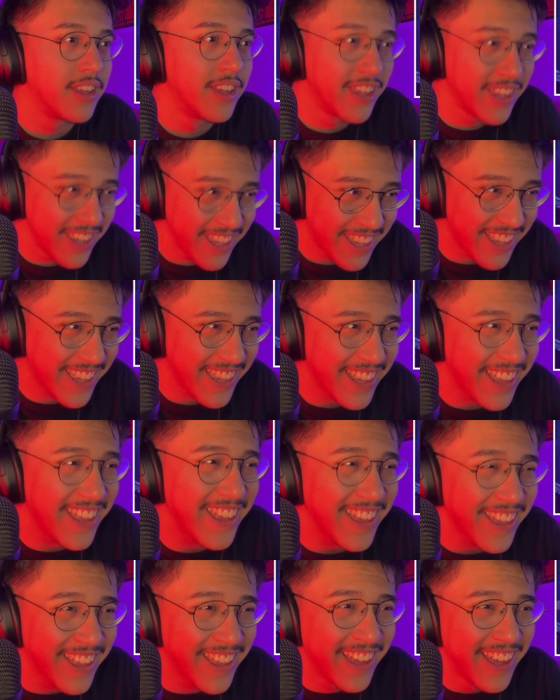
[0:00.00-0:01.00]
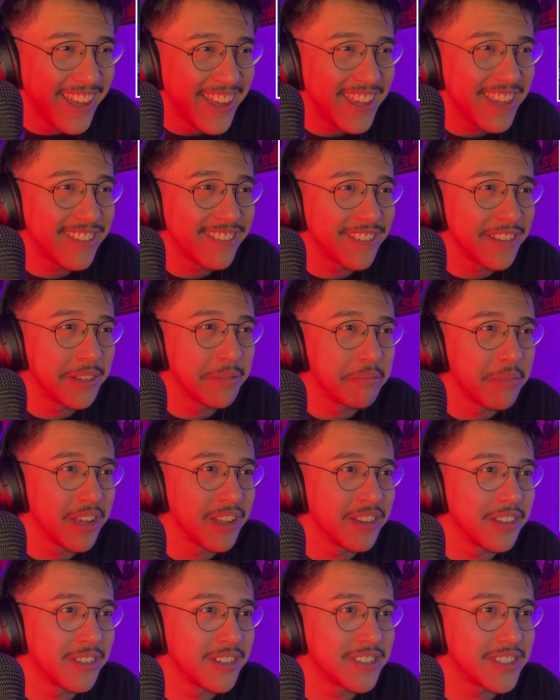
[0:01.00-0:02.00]
Even
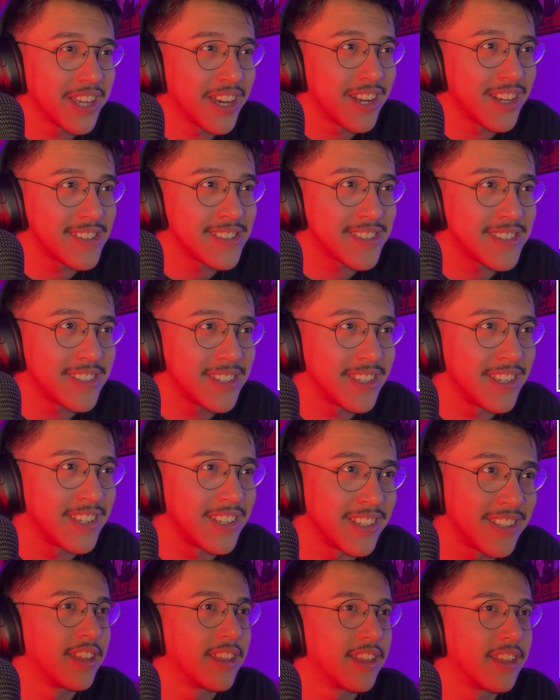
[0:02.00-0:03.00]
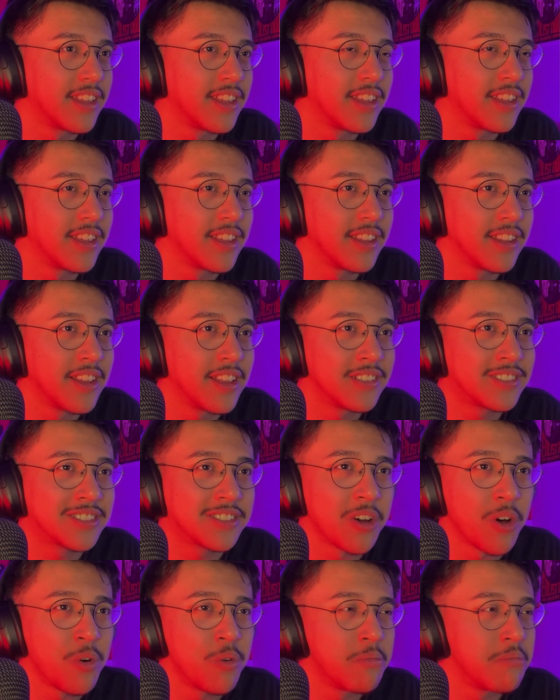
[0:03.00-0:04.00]
Mendo's got his scene. Let's
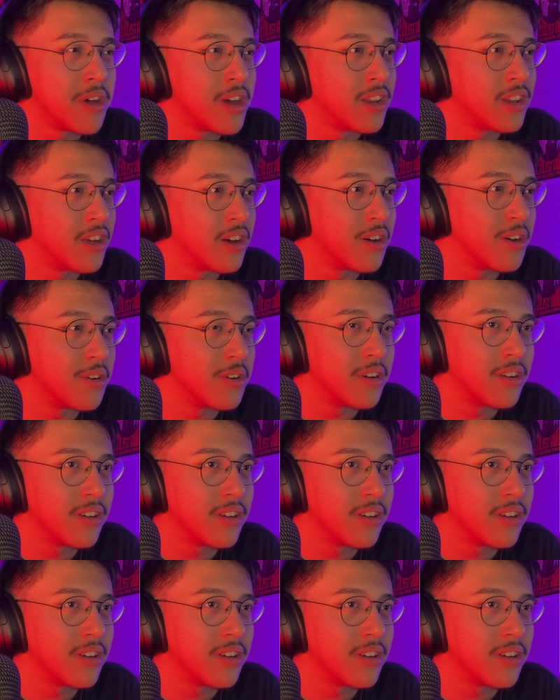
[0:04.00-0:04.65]
go, Mendo.